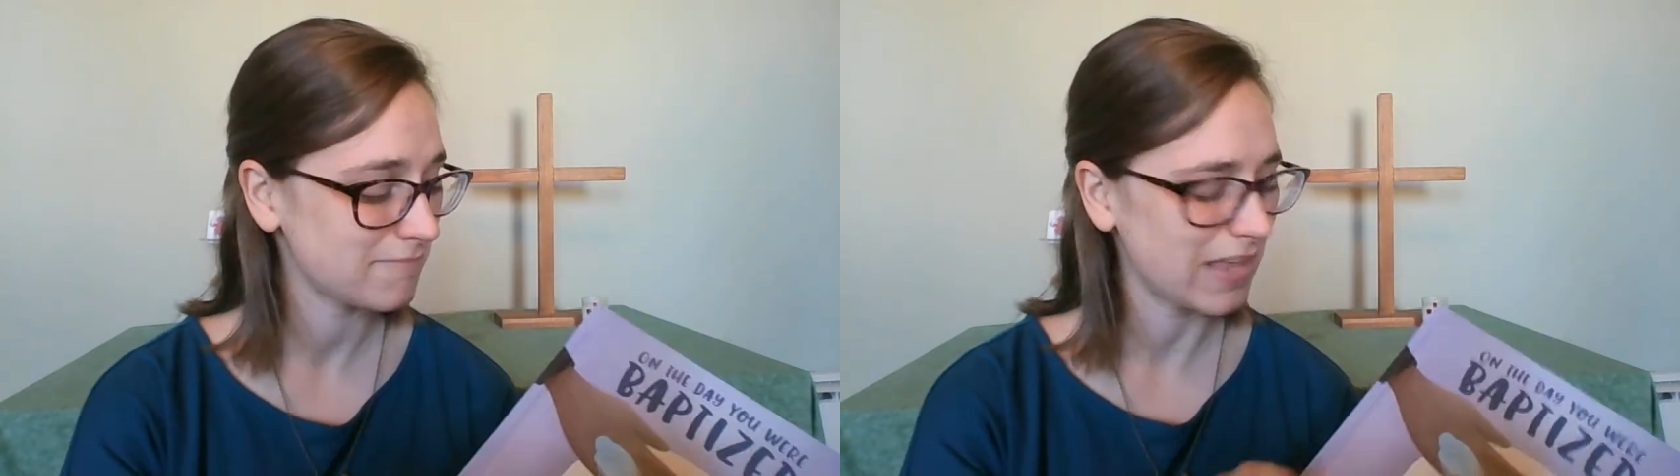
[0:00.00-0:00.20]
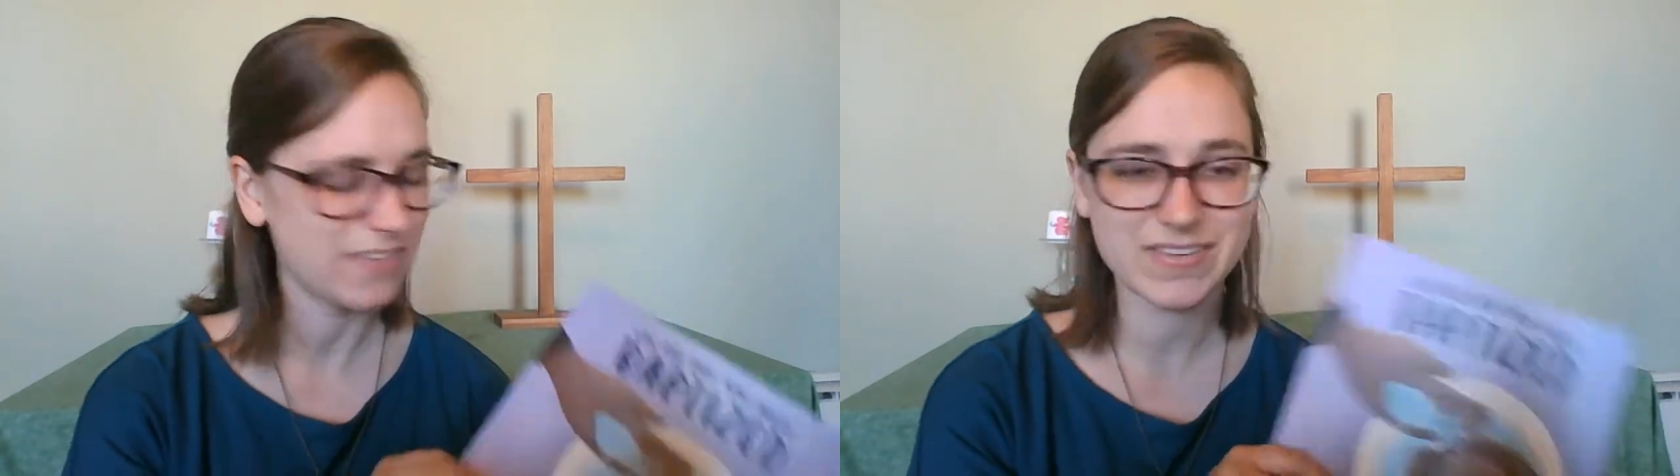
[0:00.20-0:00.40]

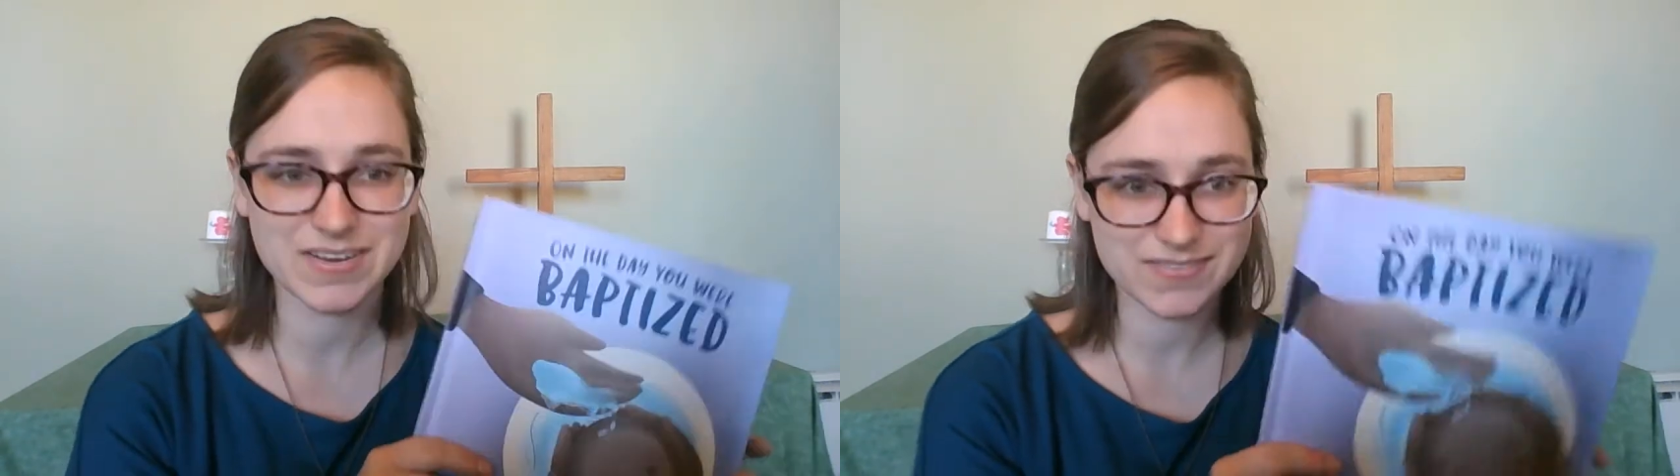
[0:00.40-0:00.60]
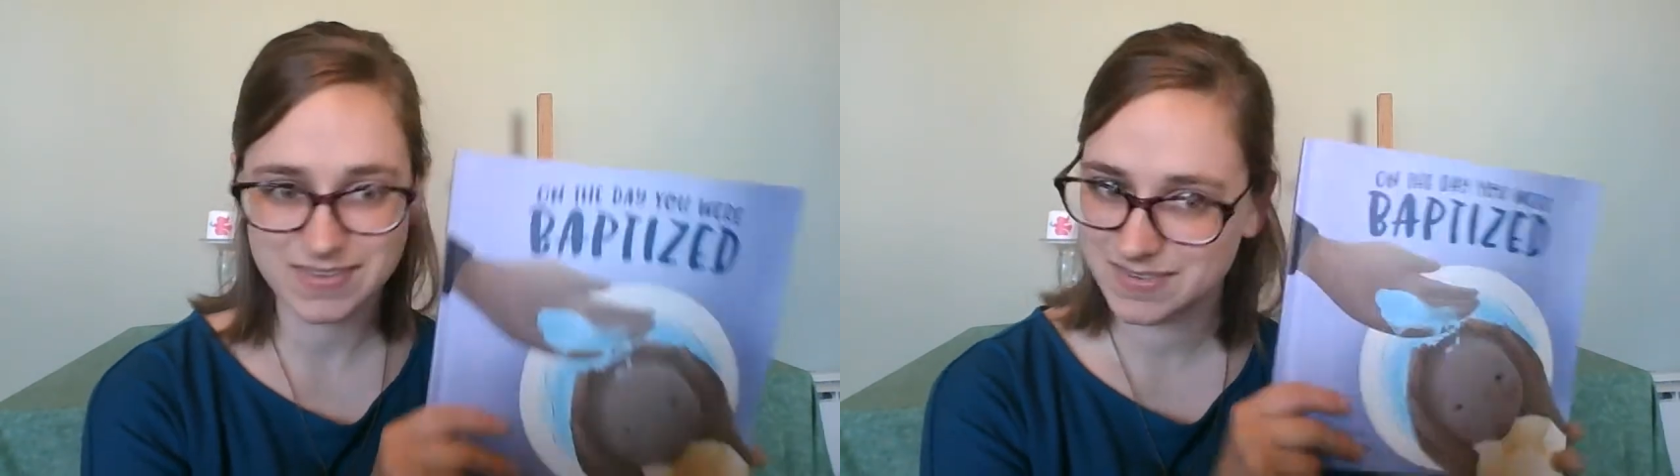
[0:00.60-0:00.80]
even
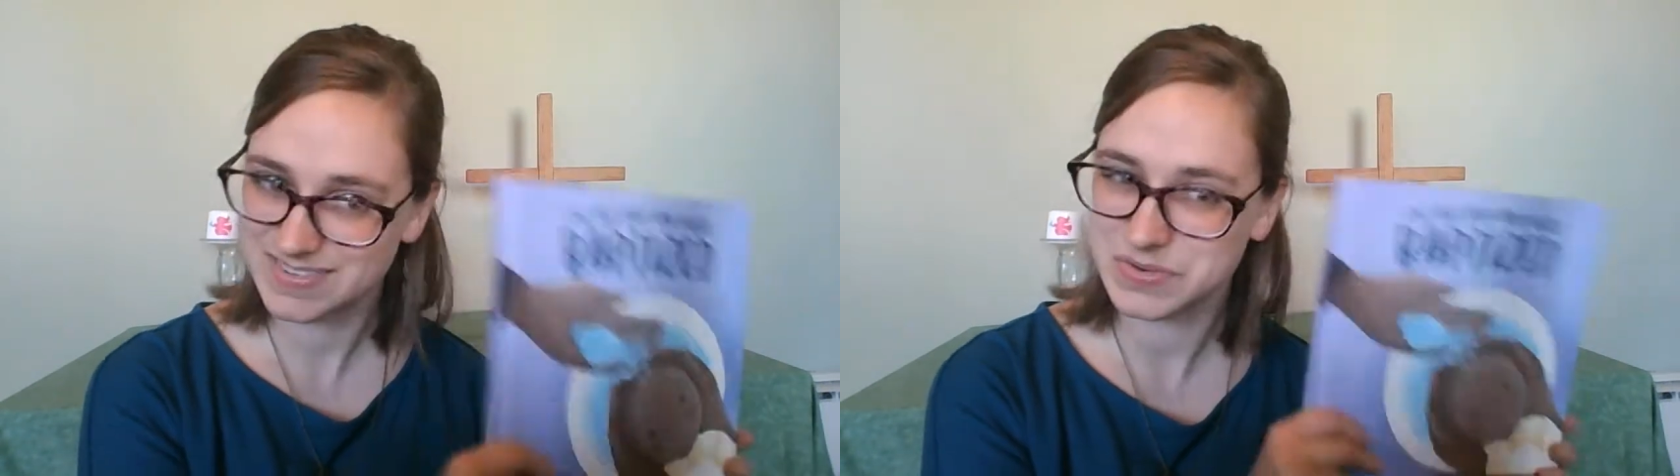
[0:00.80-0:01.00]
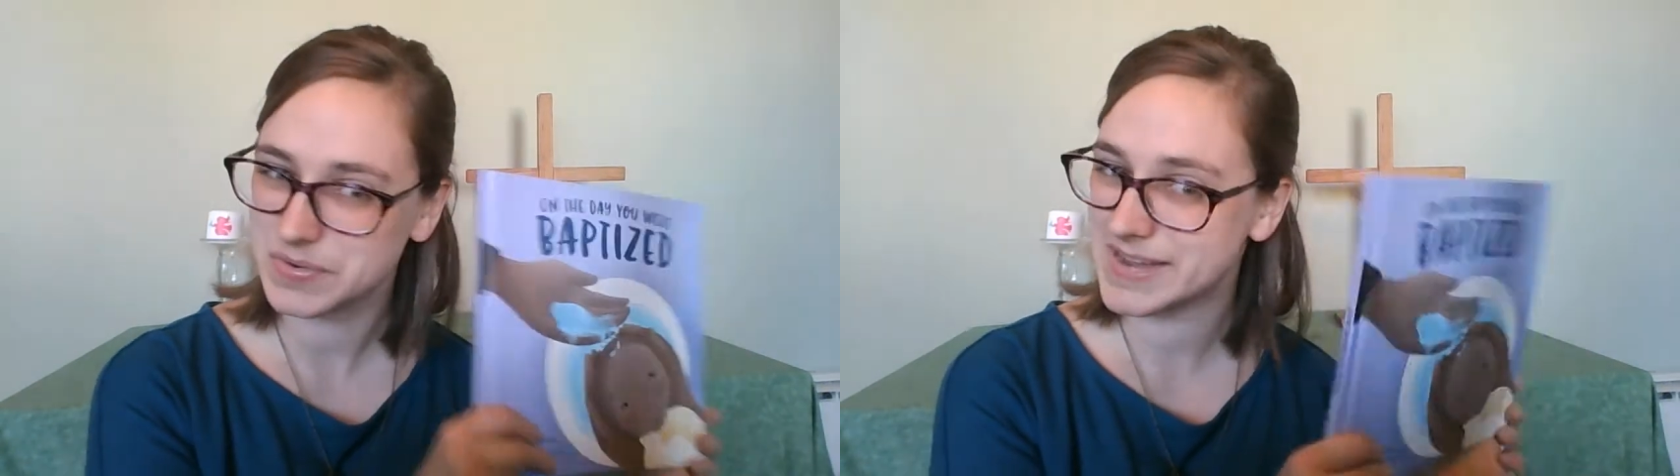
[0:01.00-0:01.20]
if this
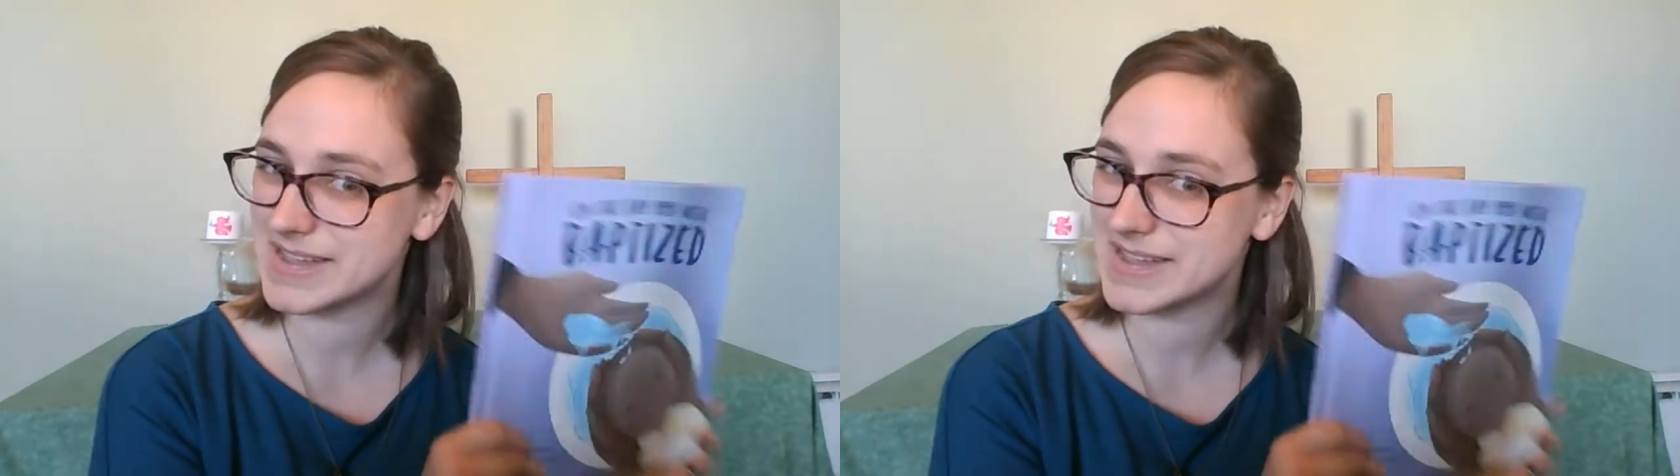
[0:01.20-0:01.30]
story